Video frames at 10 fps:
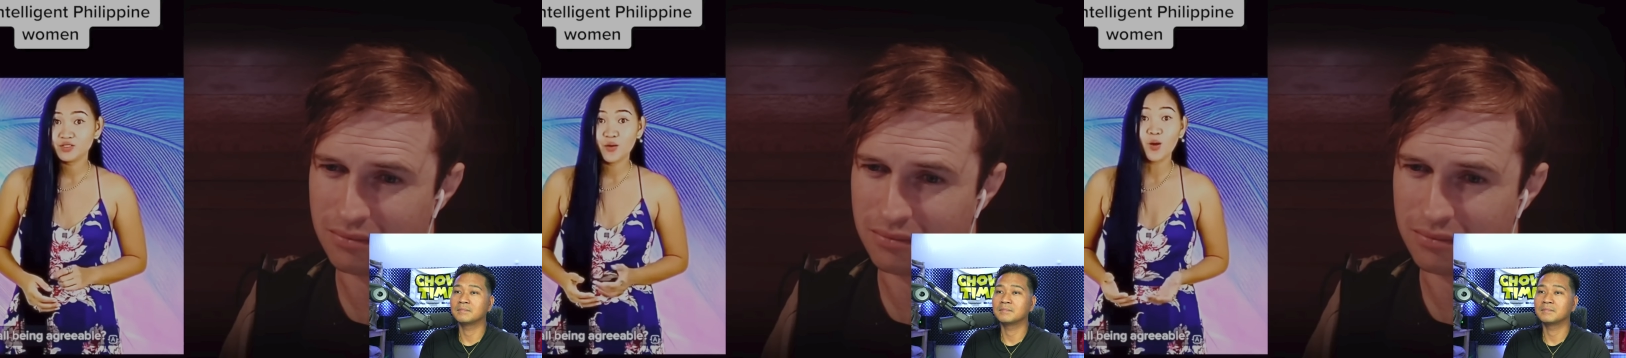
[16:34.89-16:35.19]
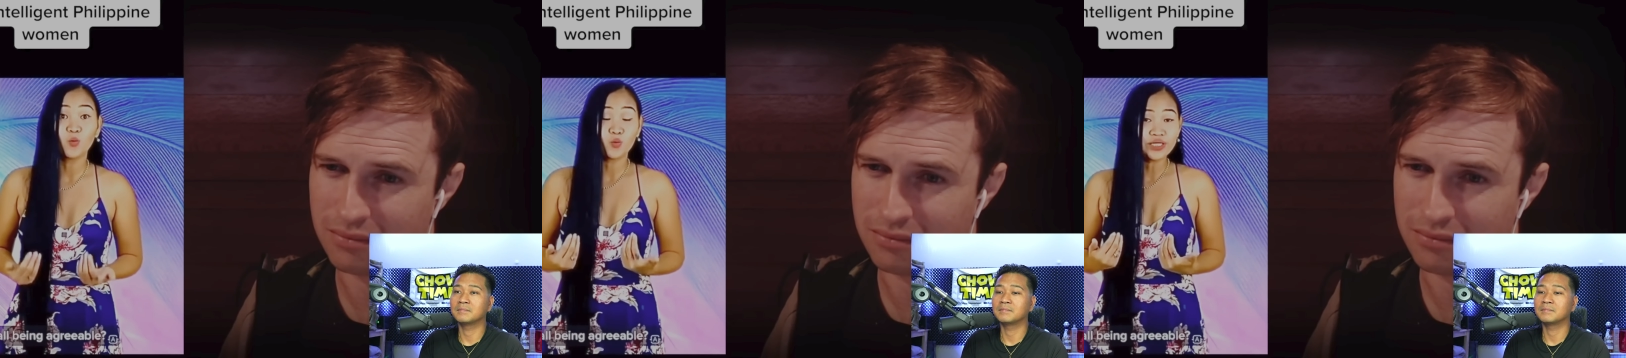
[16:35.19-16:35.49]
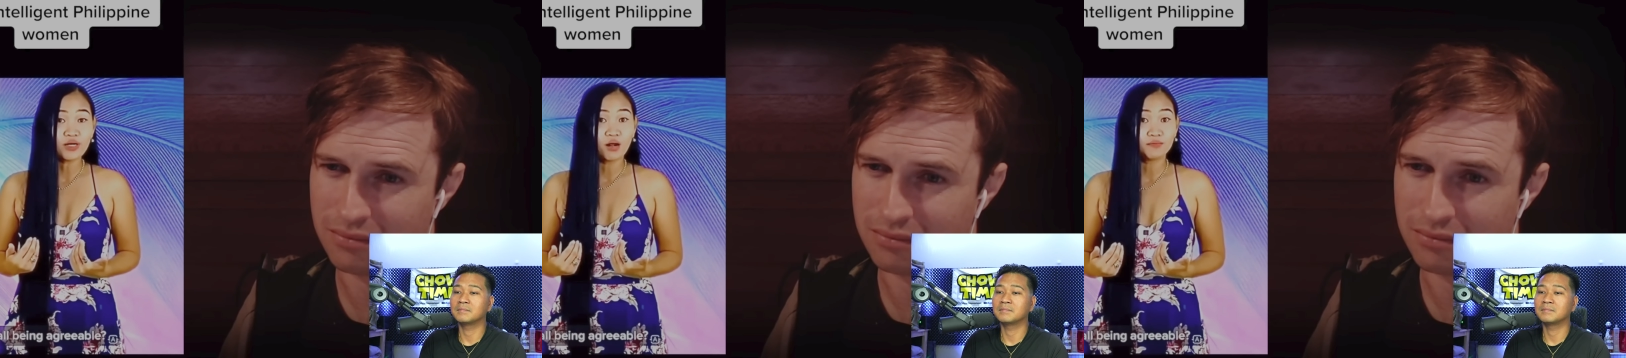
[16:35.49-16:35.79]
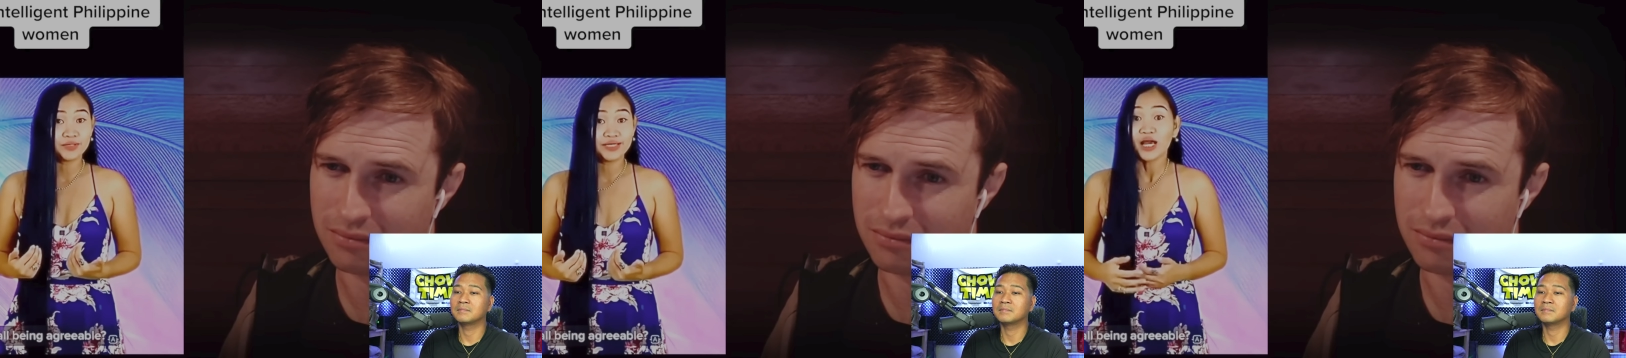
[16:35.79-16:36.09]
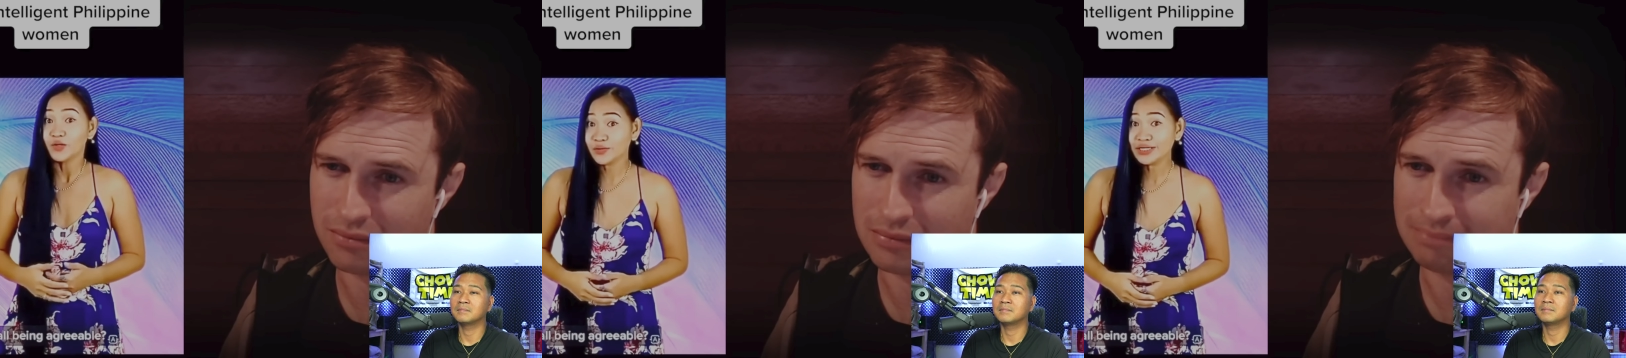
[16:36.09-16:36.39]
Speaker 1: what we call being
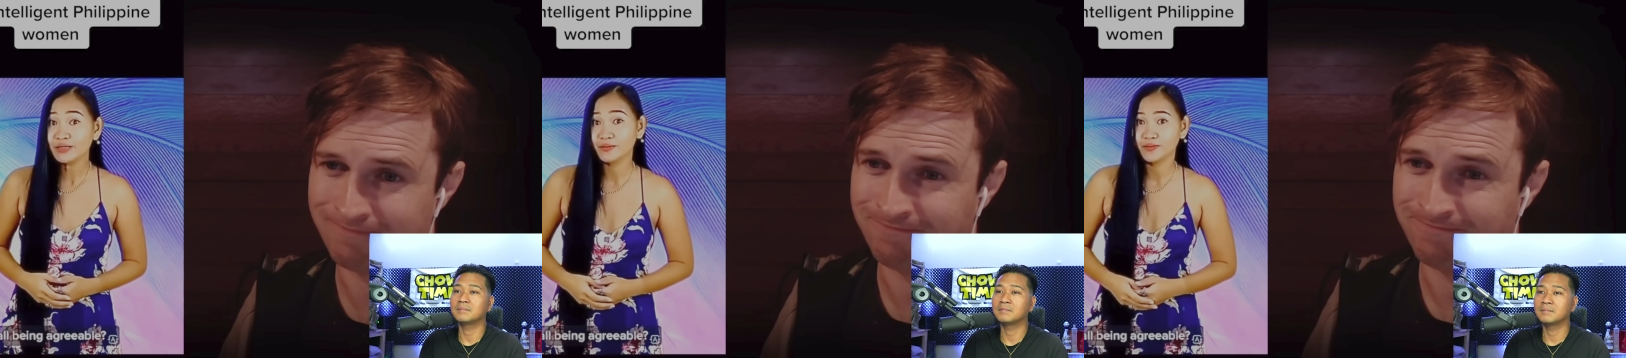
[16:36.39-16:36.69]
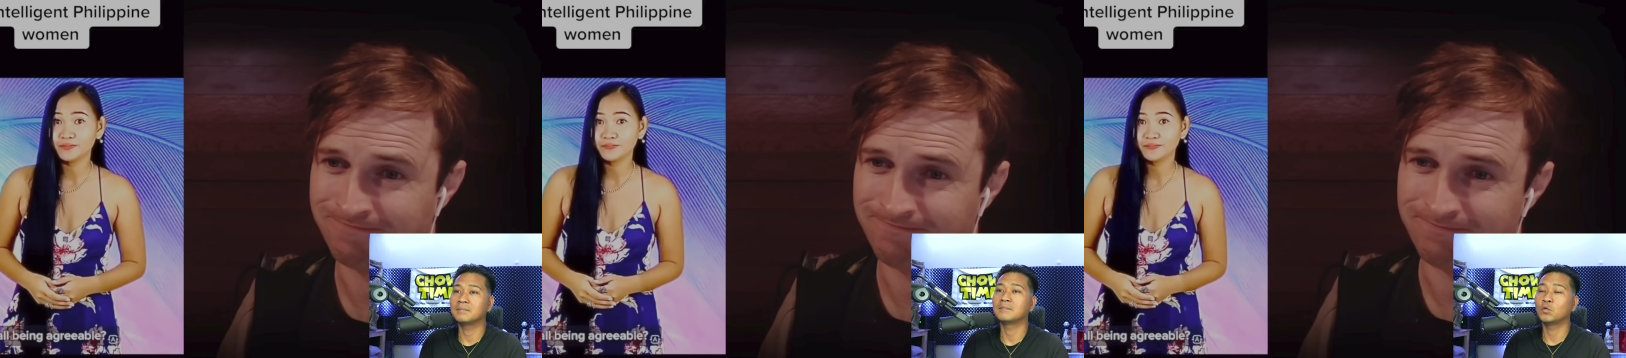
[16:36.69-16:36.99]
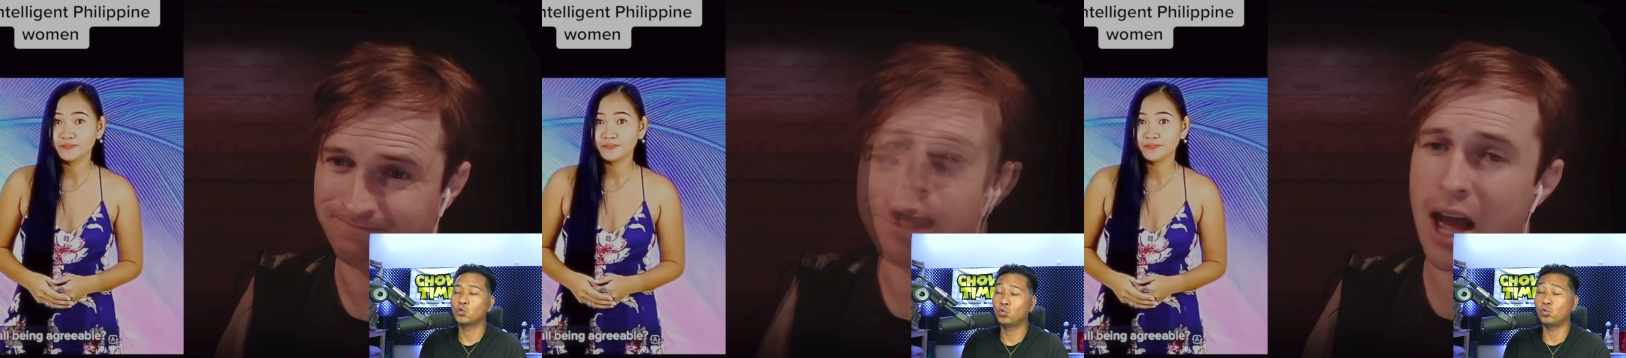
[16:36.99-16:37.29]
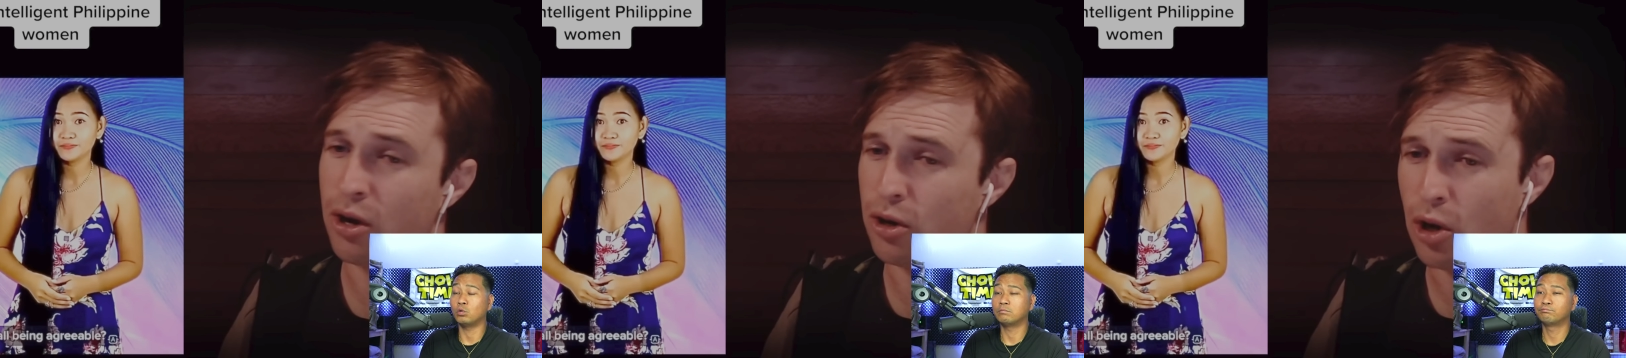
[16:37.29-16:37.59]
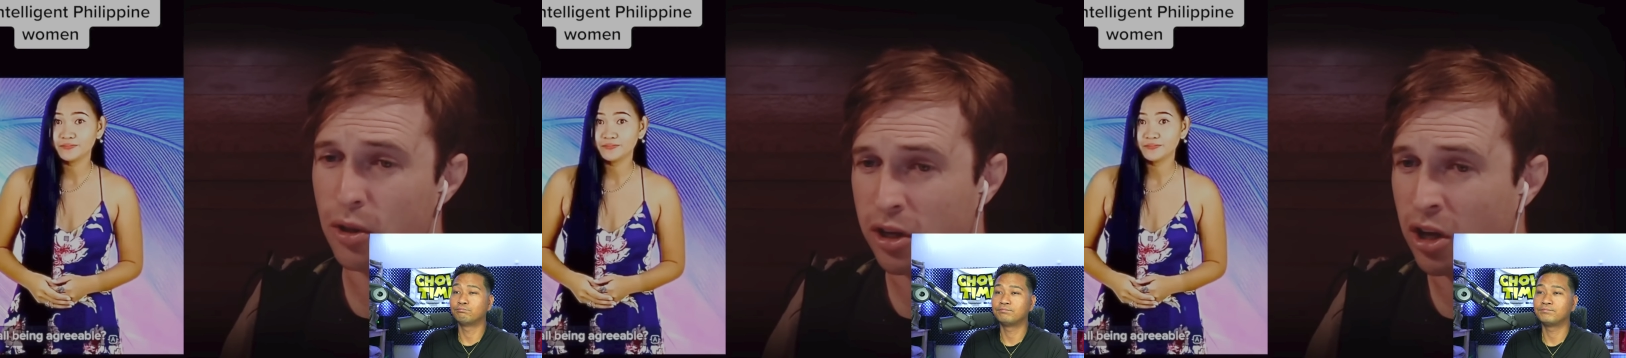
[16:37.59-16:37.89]
agreeable. Ooh.
Speaker 2: I don't
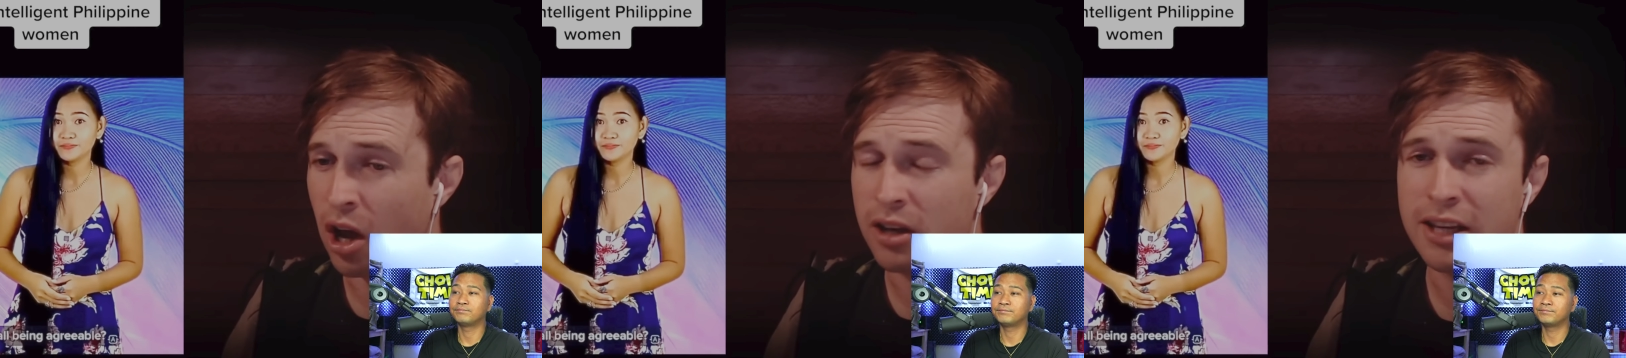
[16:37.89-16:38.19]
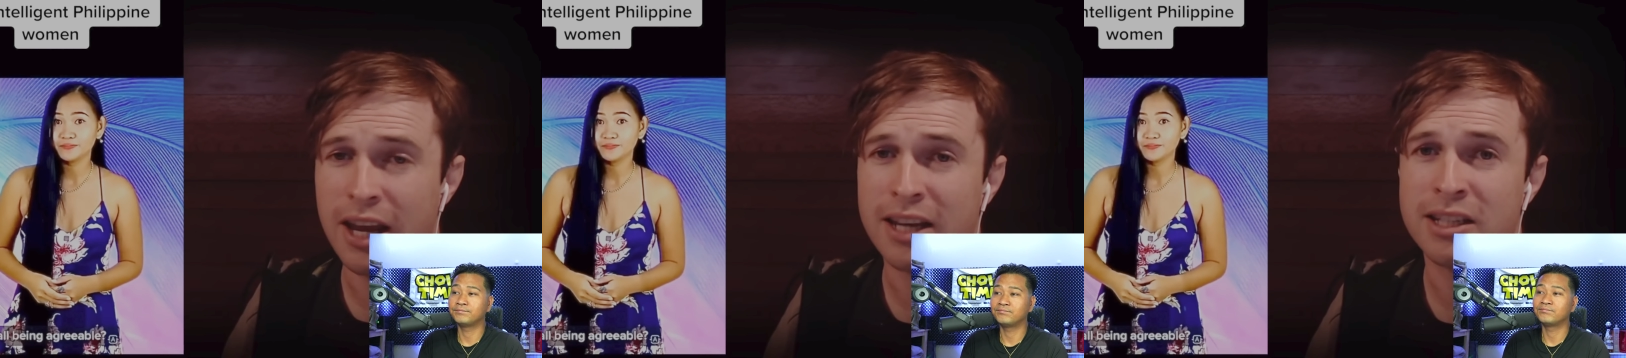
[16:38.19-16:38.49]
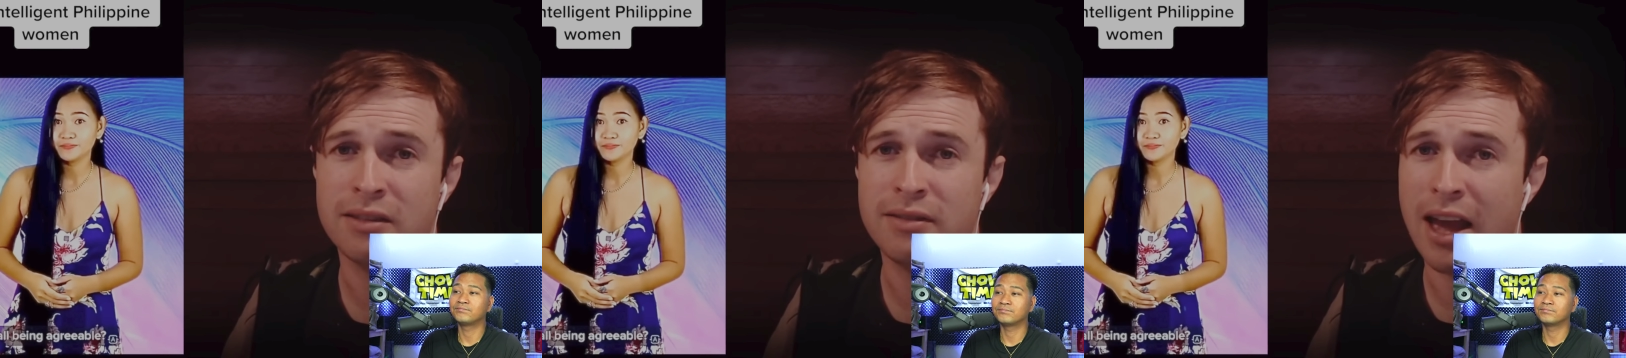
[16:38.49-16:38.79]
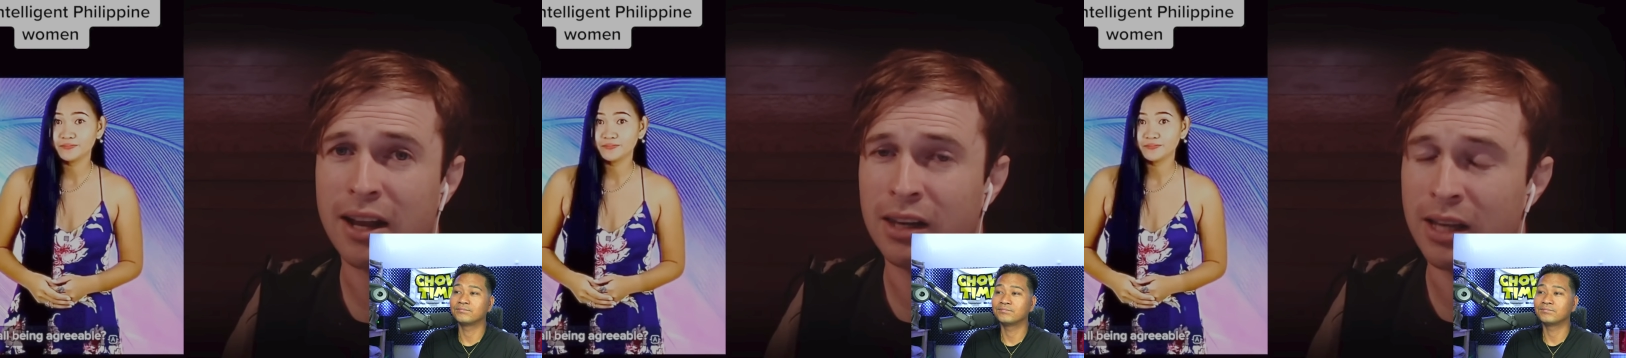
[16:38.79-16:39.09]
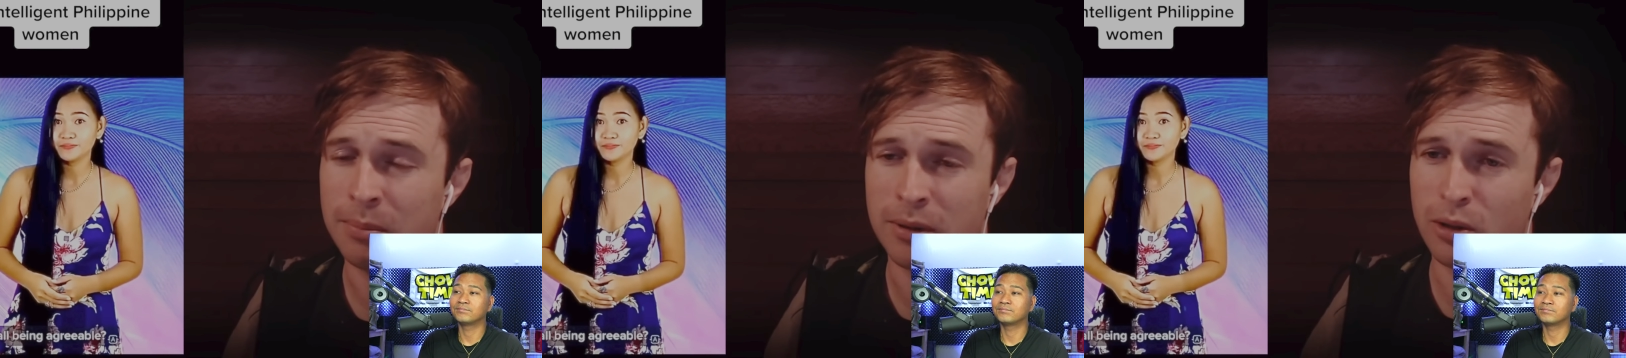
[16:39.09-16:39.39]
know the context of that
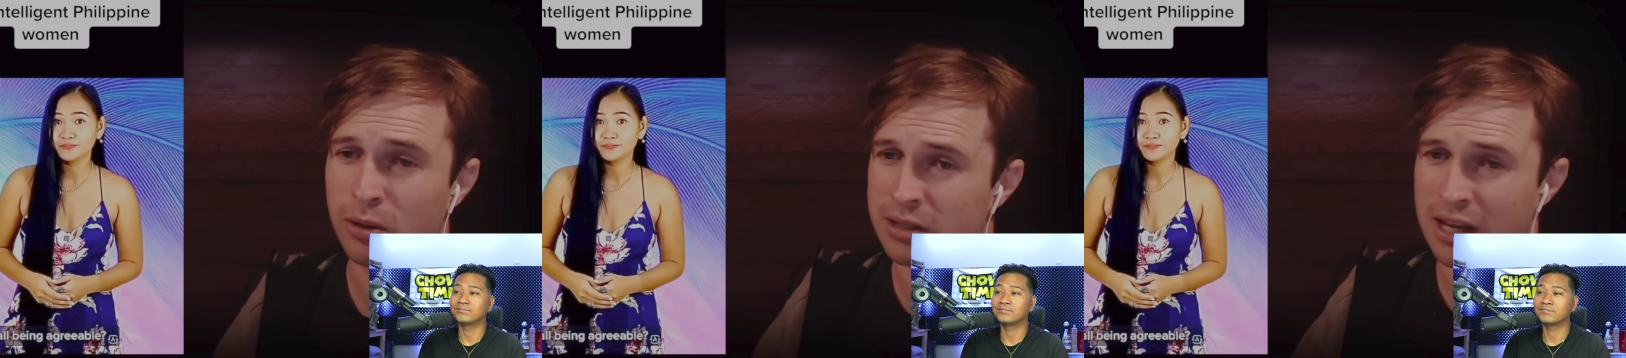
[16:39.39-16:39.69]
clip. It looks